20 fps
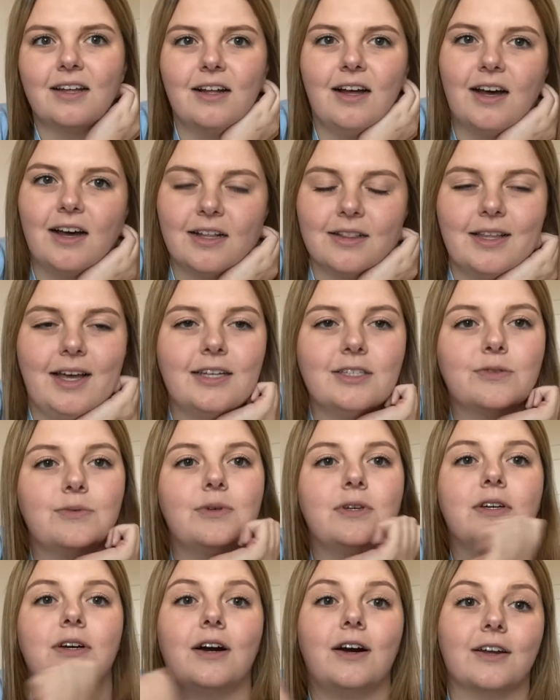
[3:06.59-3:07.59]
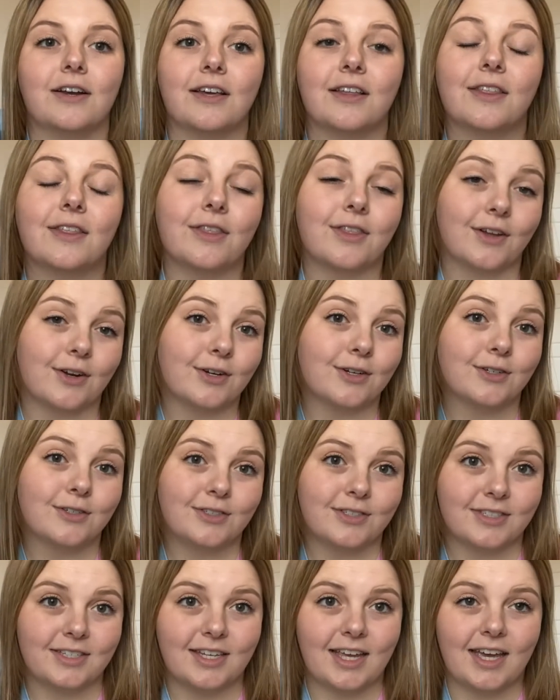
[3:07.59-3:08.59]
uh, last week on a
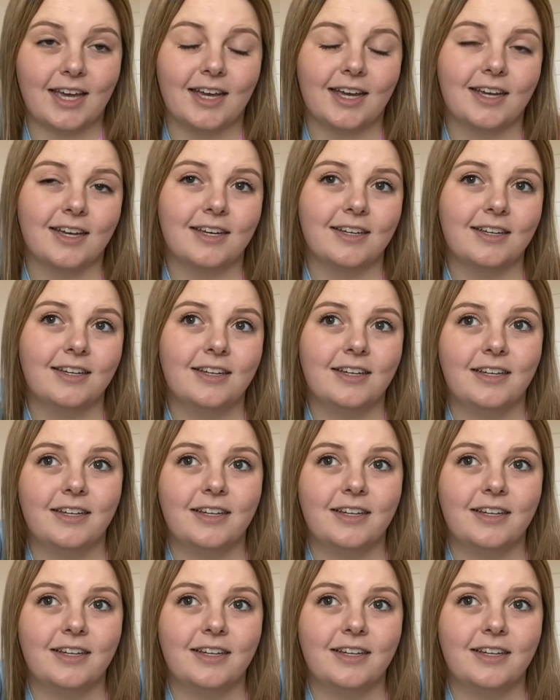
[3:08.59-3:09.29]
Thursday,